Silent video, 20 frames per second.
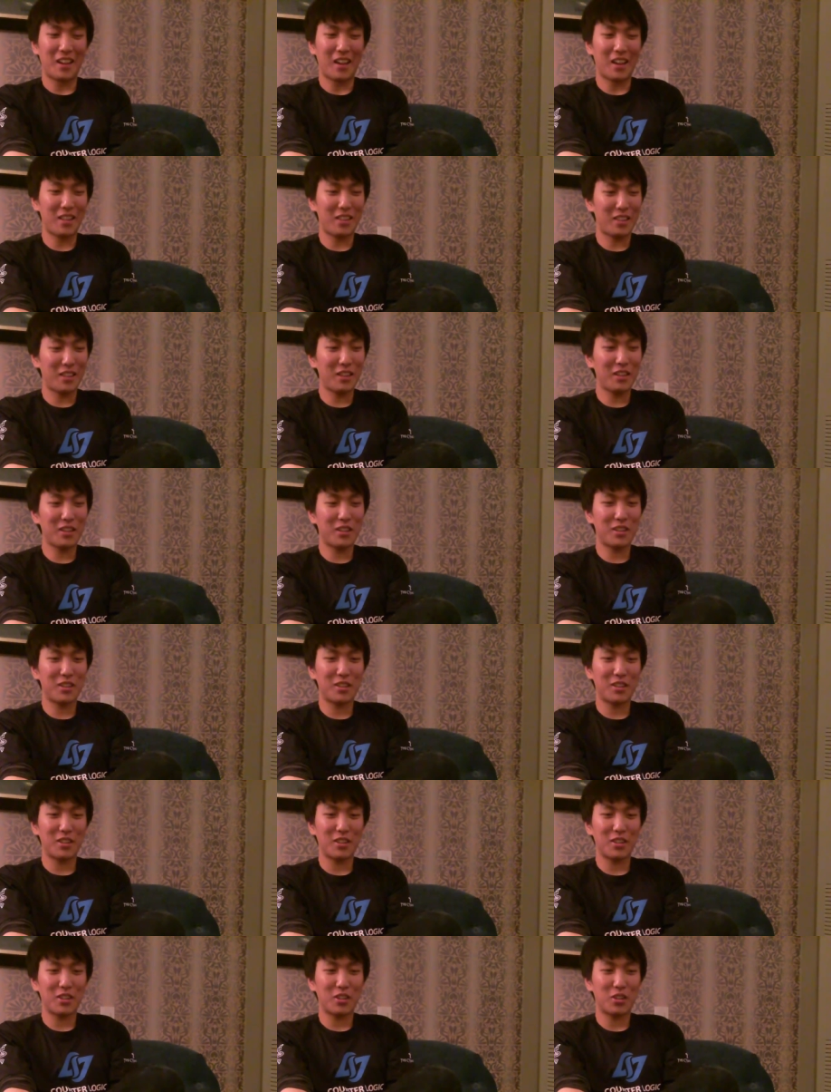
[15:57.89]
I think
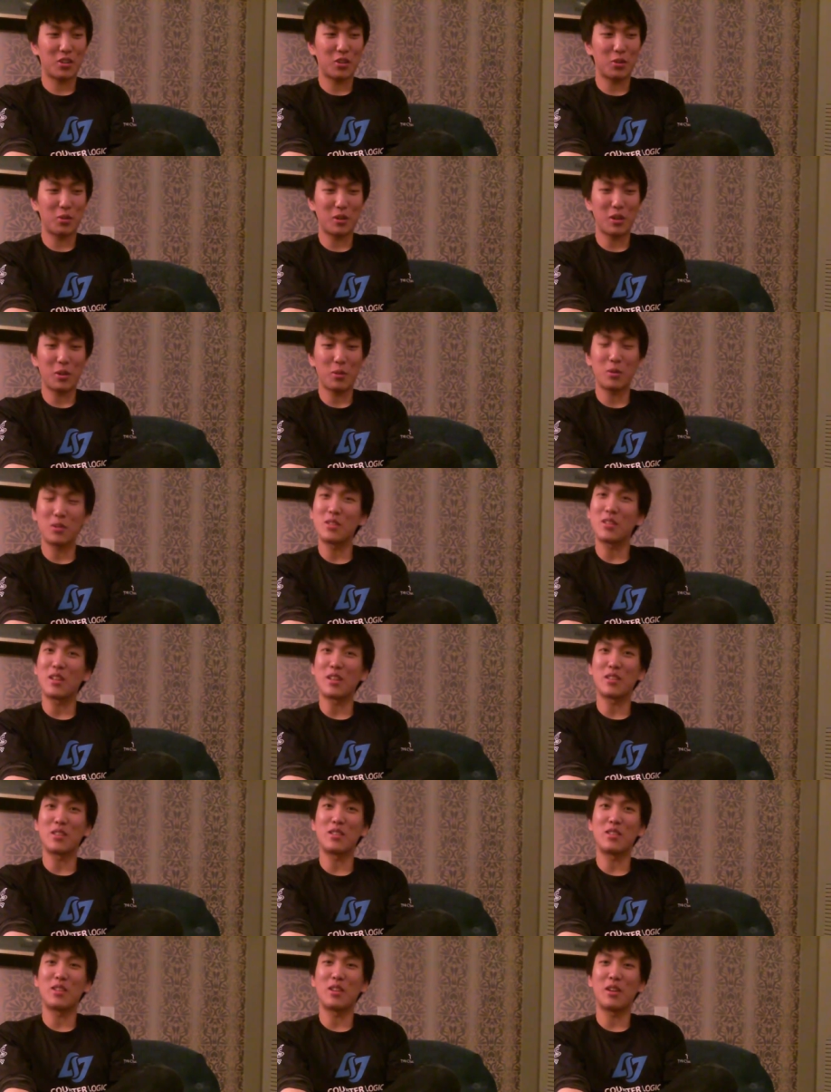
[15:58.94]
Korea was
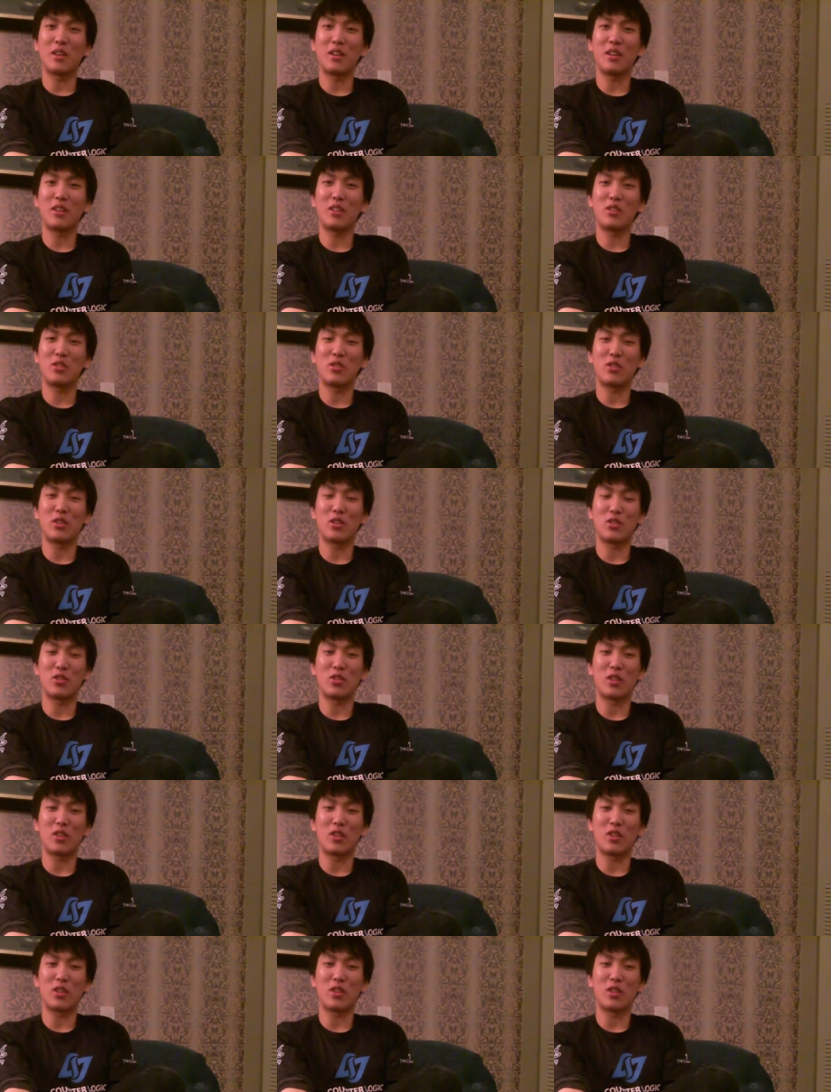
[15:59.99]
necessary to